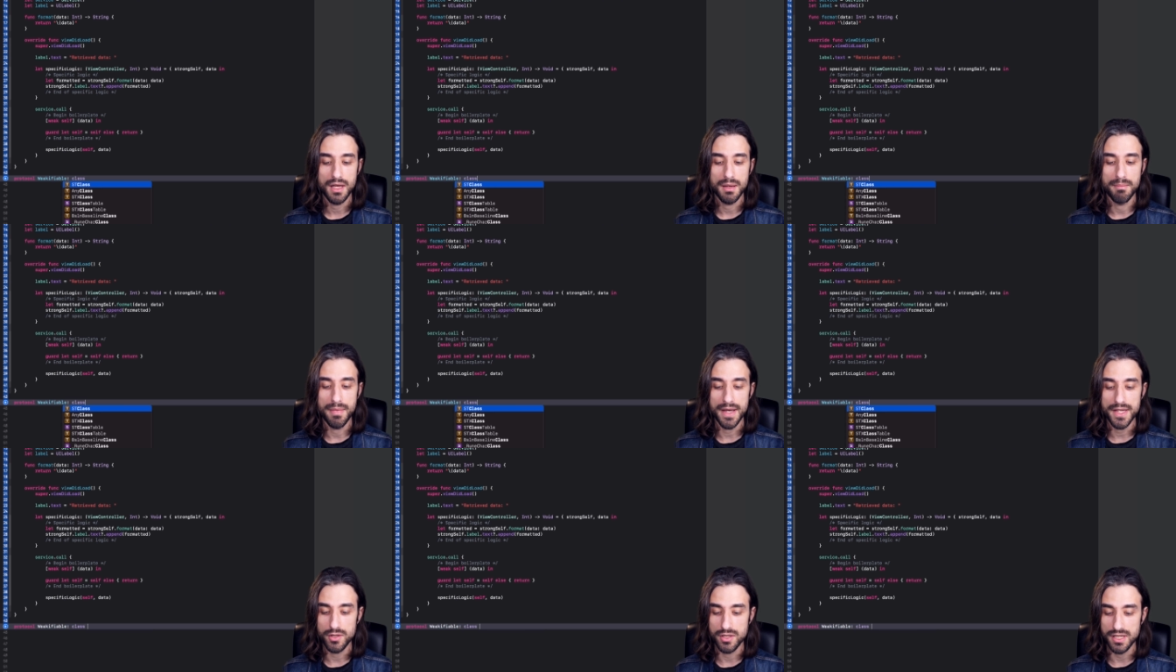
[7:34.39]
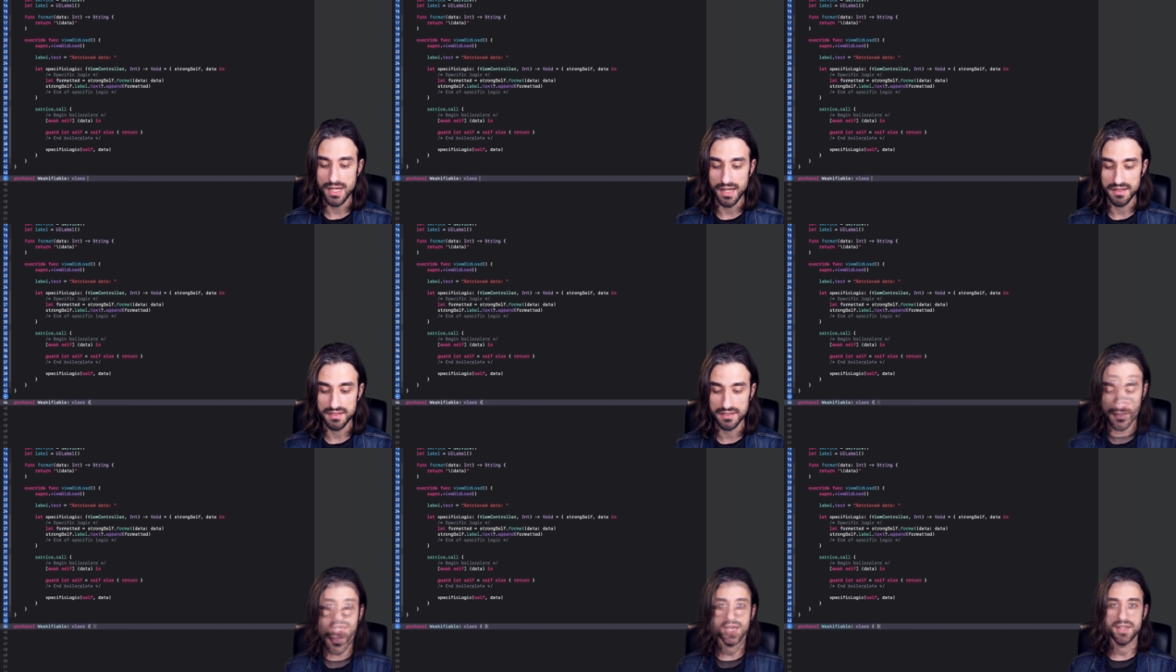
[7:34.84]
by a
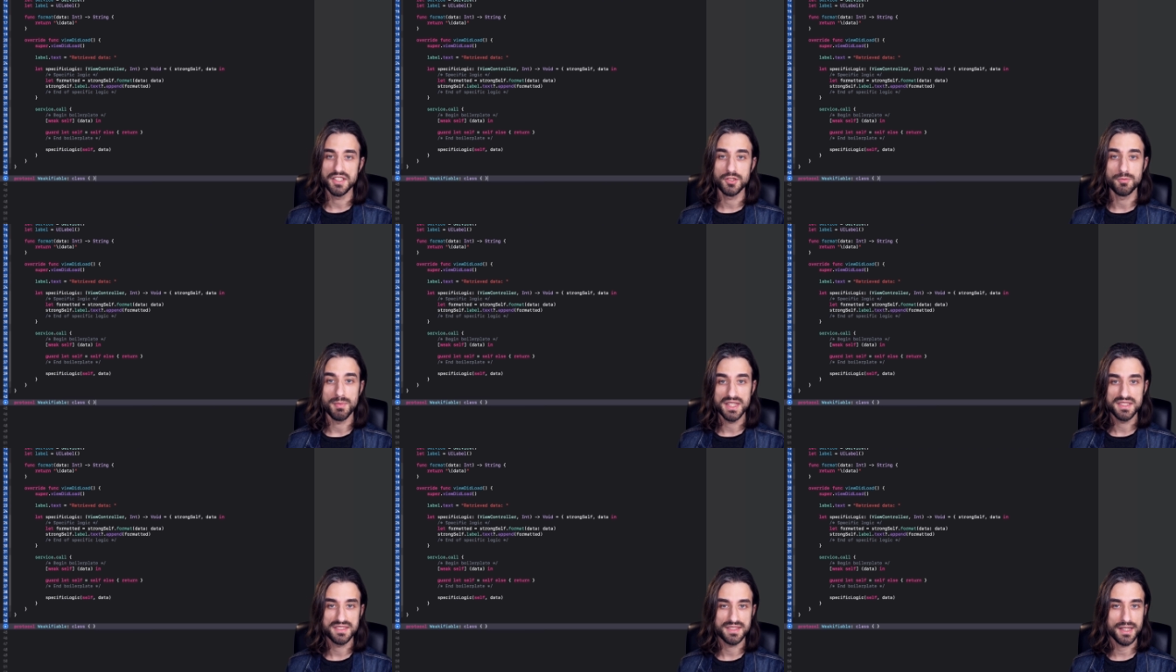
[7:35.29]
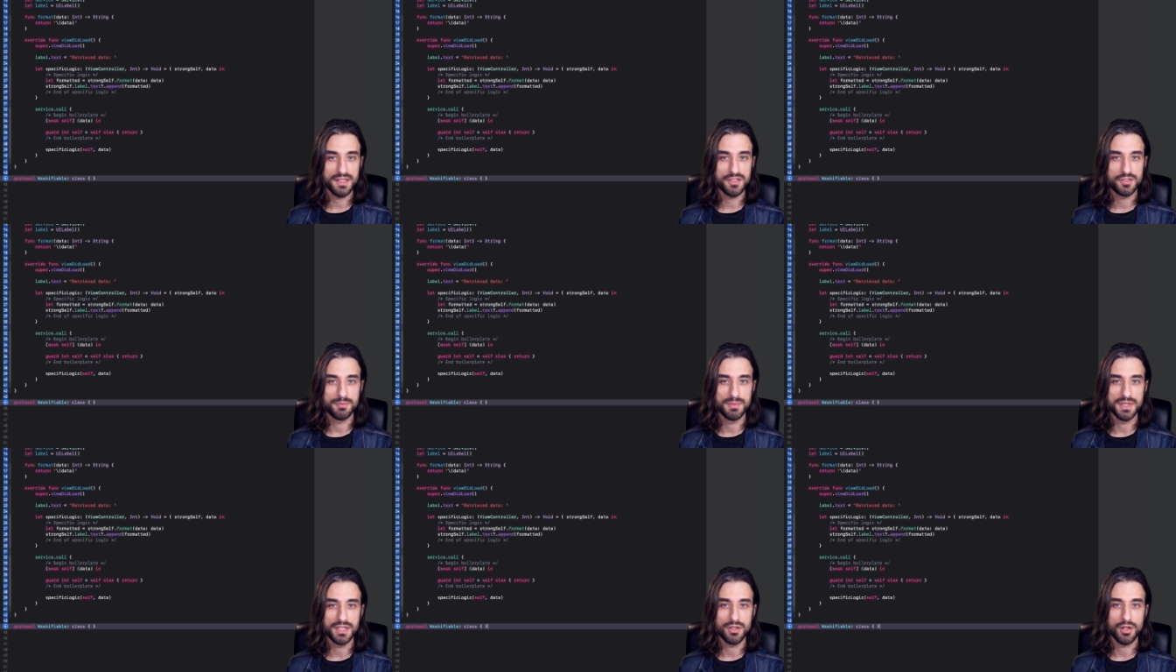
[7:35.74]
class and it makes
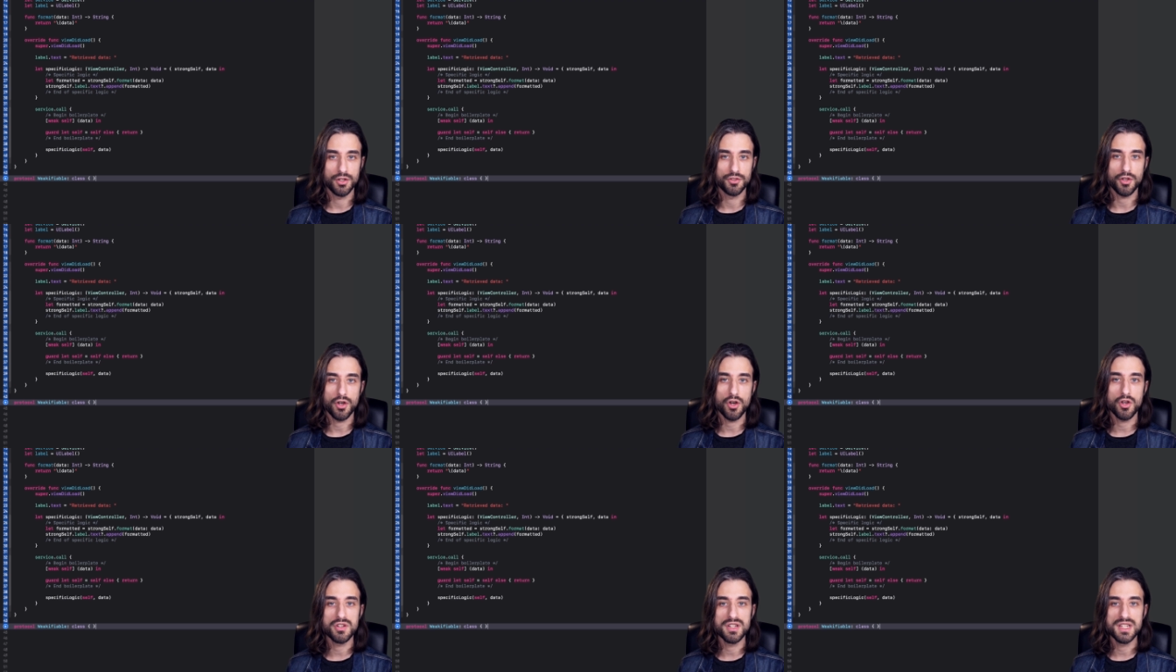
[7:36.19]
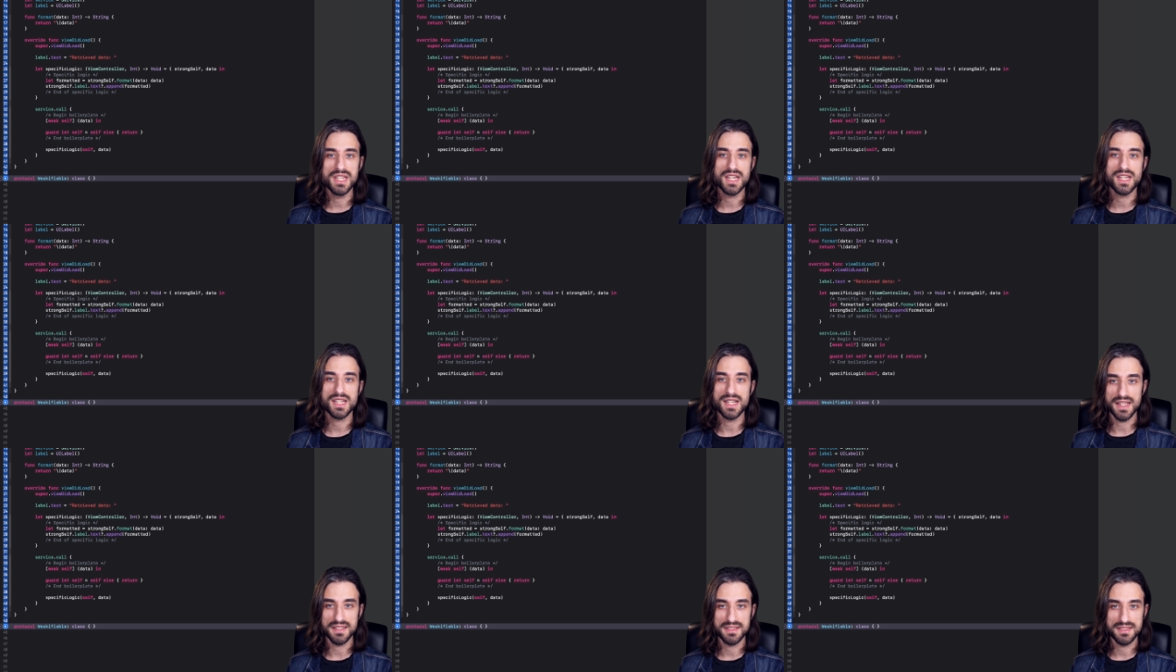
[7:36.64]
sense because only
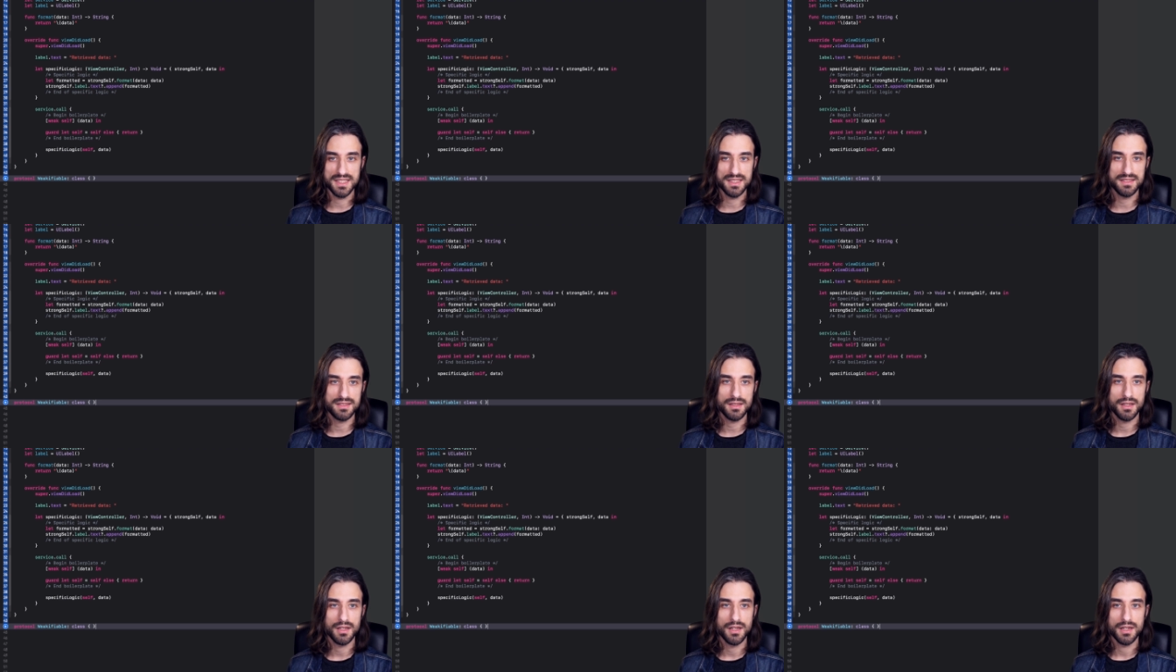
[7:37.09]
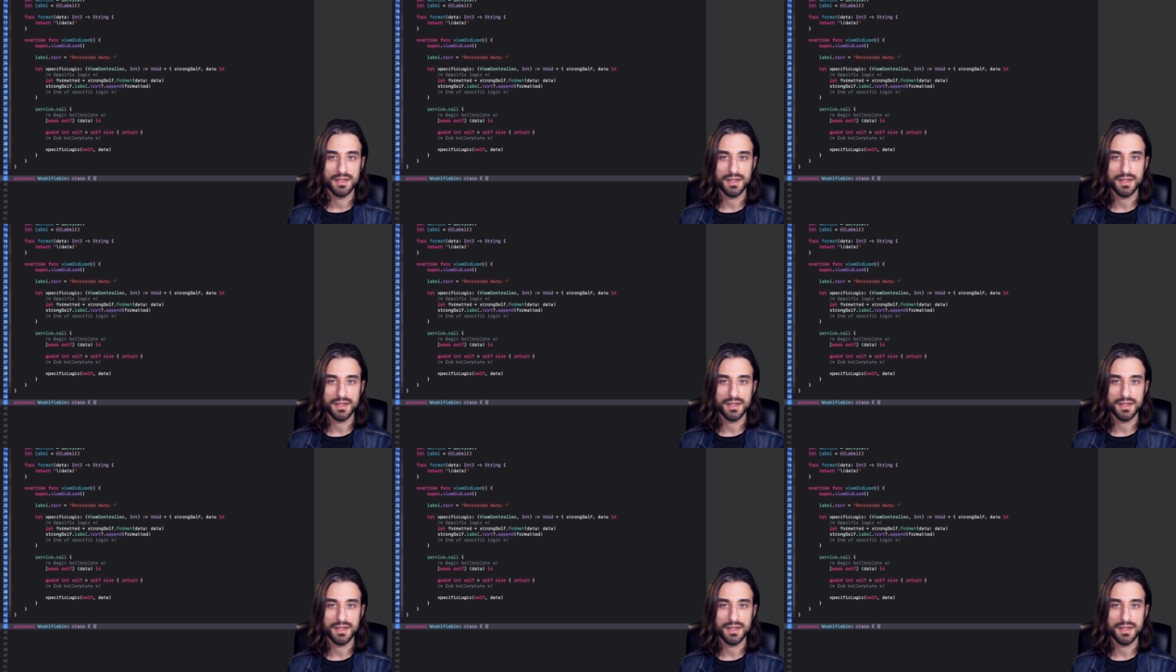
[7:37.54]
classes